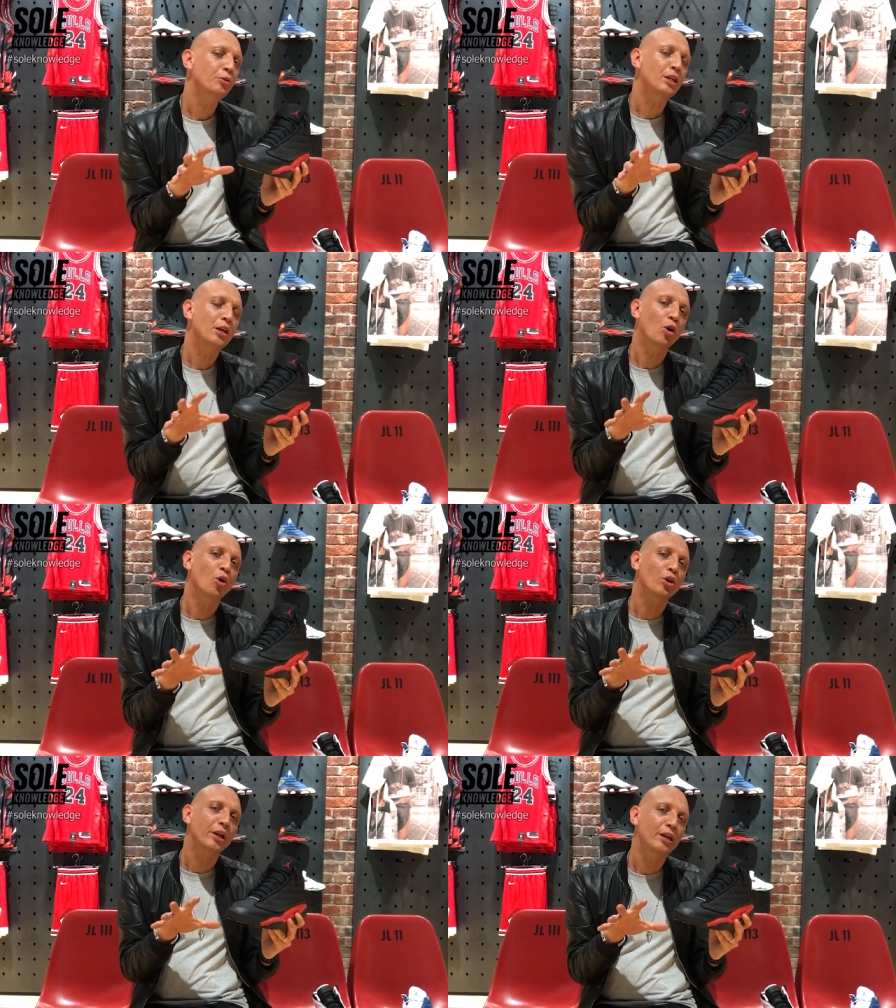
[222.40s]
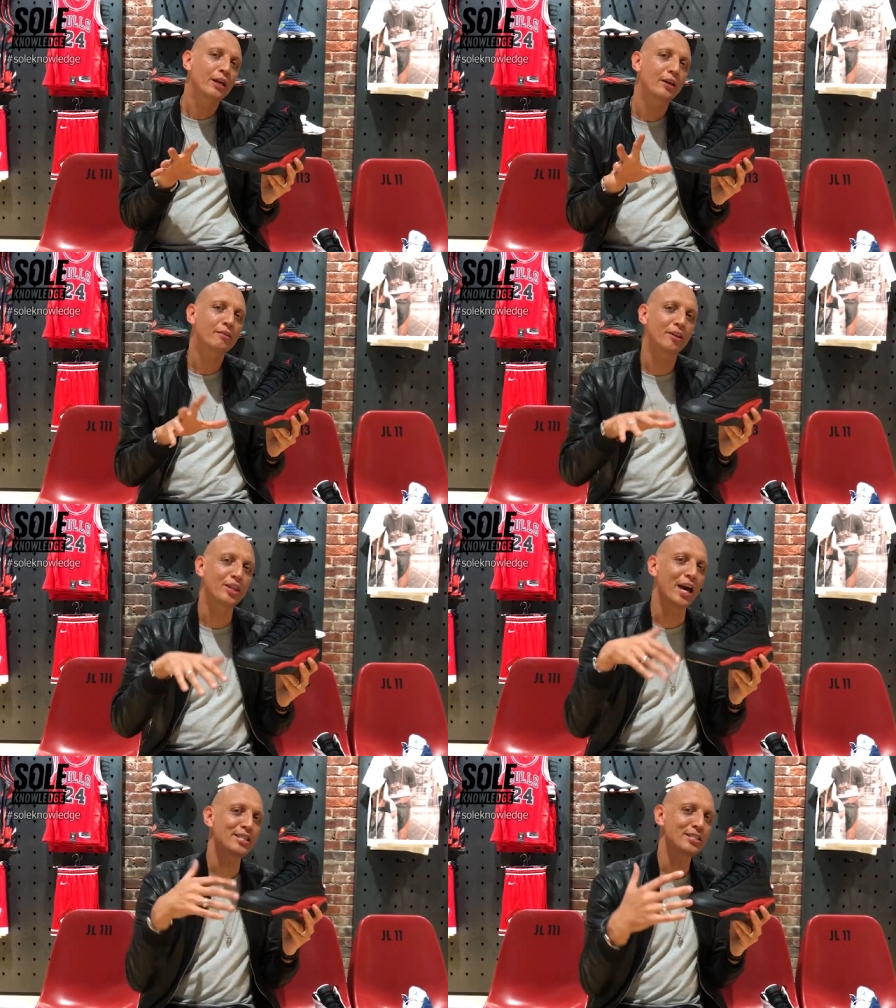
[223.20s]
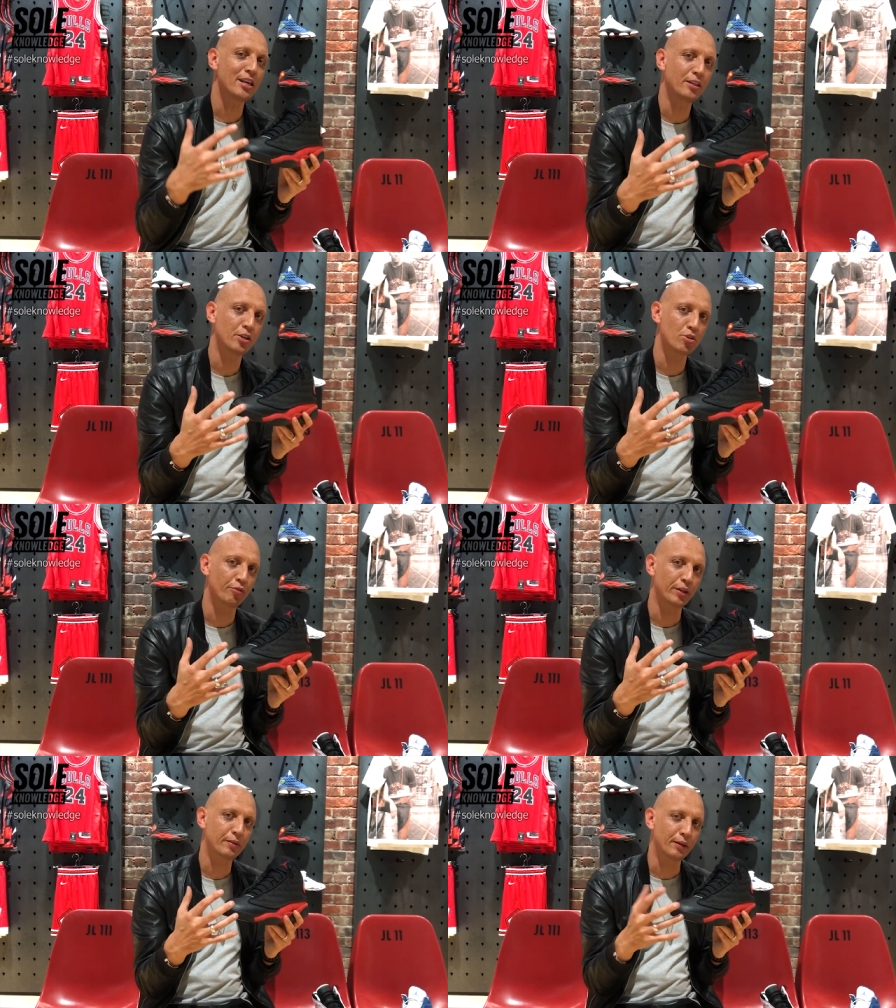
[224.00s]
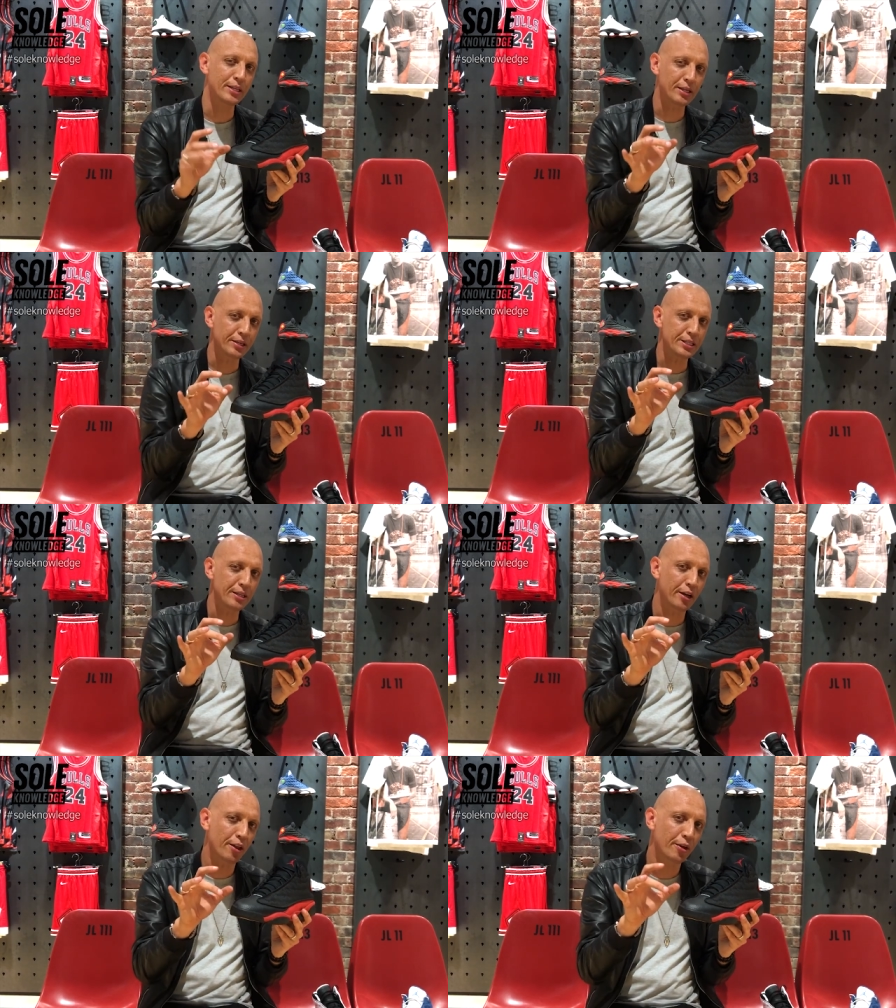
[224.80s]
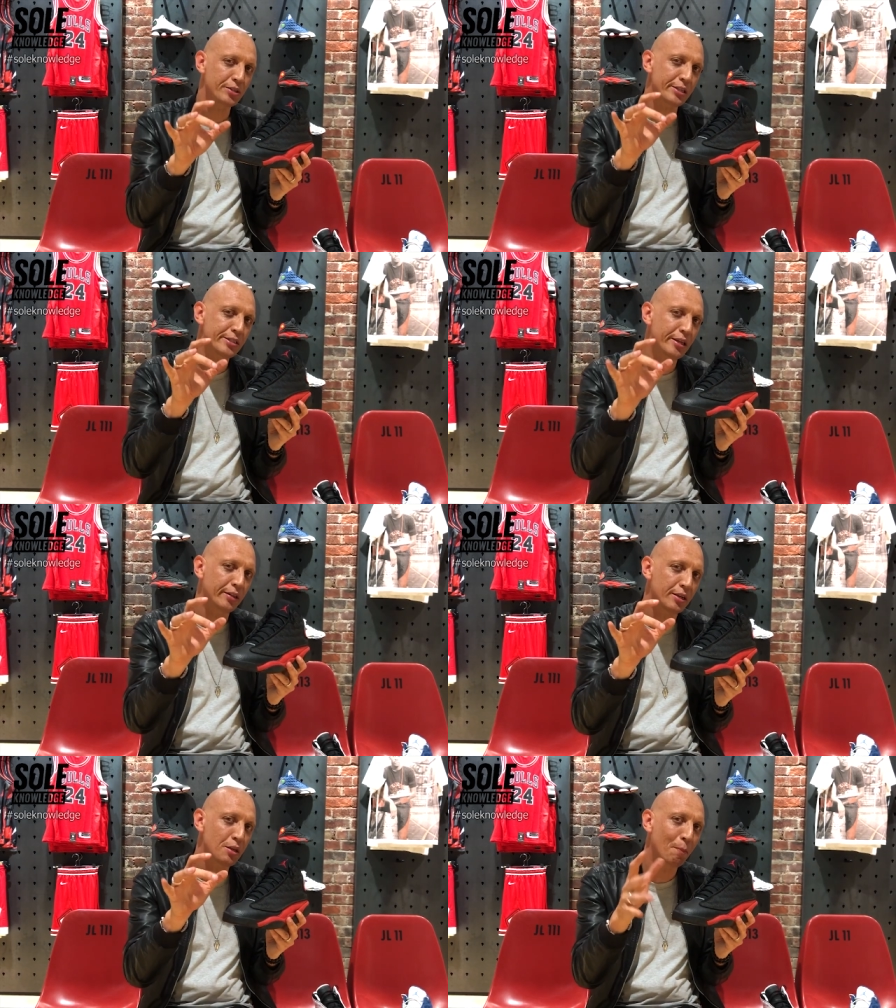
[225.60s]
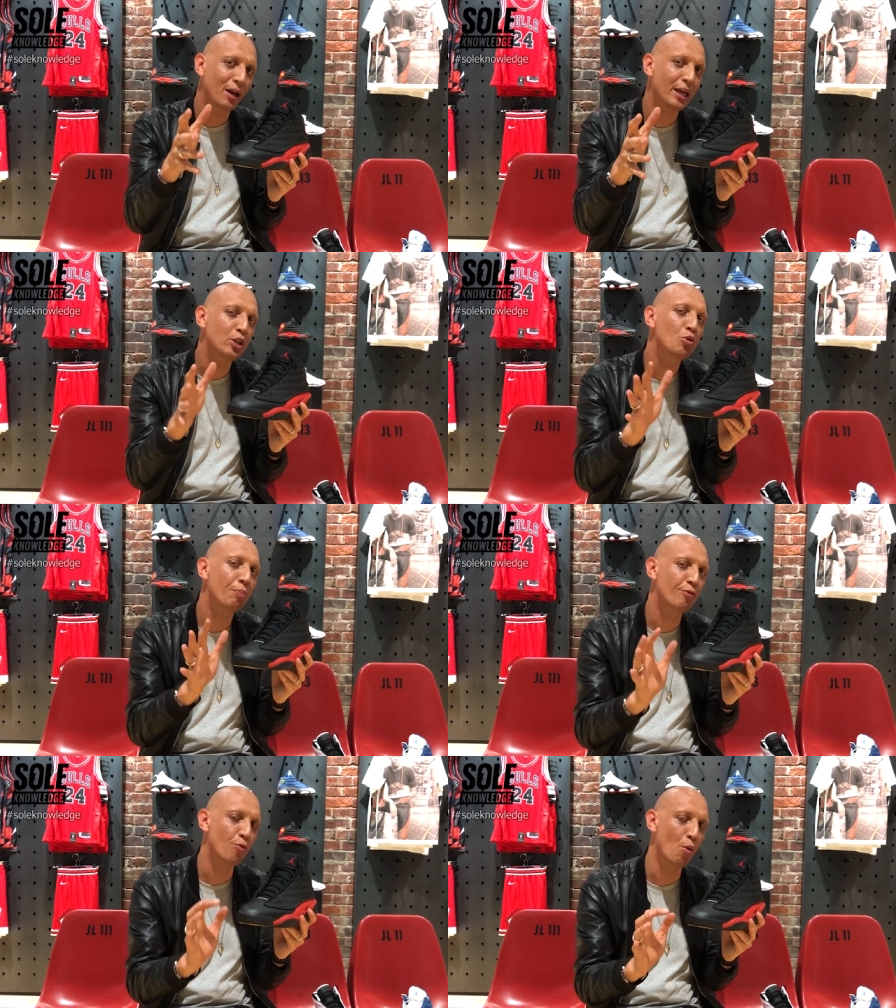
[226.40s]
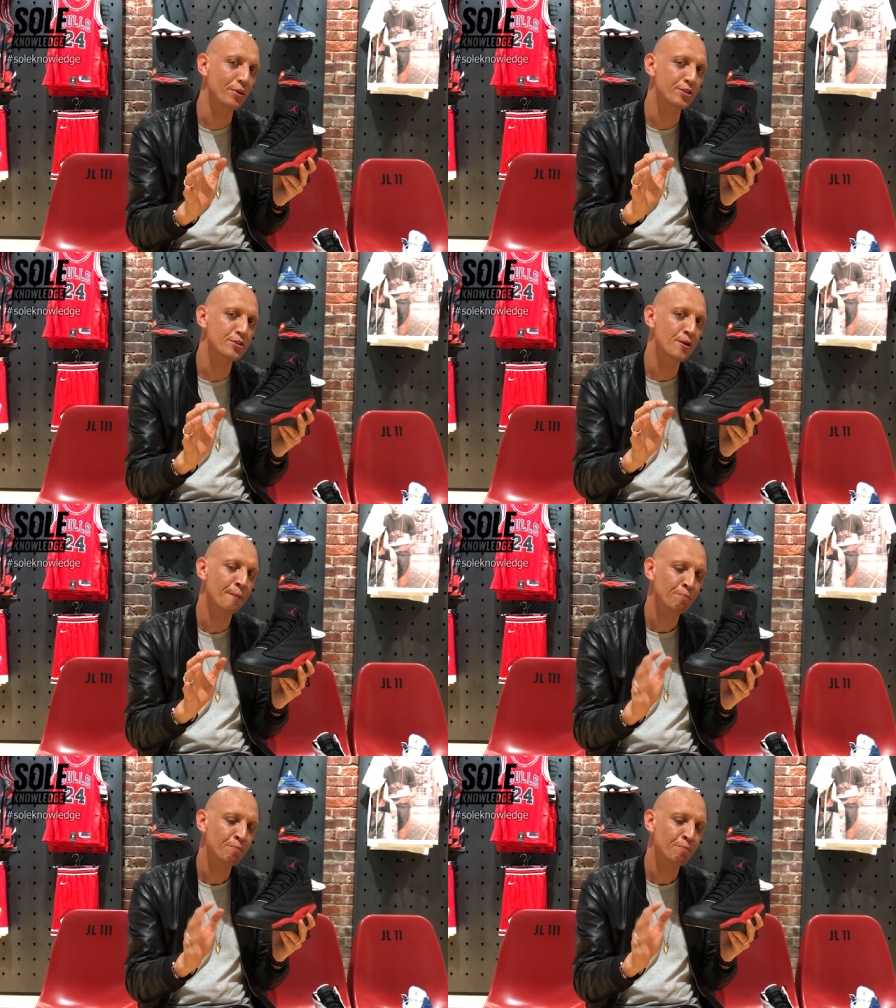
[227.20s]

Tinker already hit the aesthetics of it, let's understand how those aesthetics play into performance.